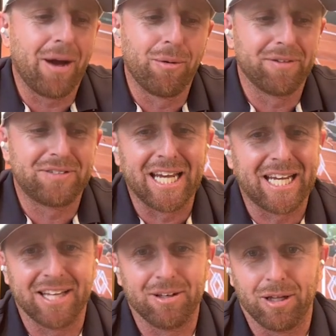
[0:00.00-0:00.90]
I would have
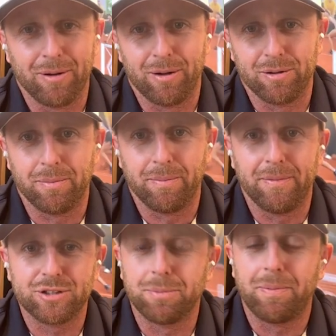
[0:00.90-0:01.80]
taken
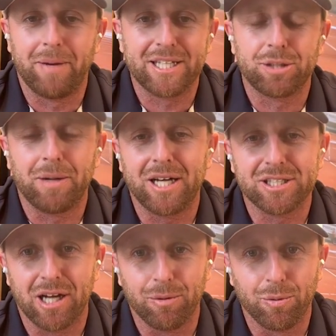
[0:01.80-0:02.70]
Mike Shabazz and I.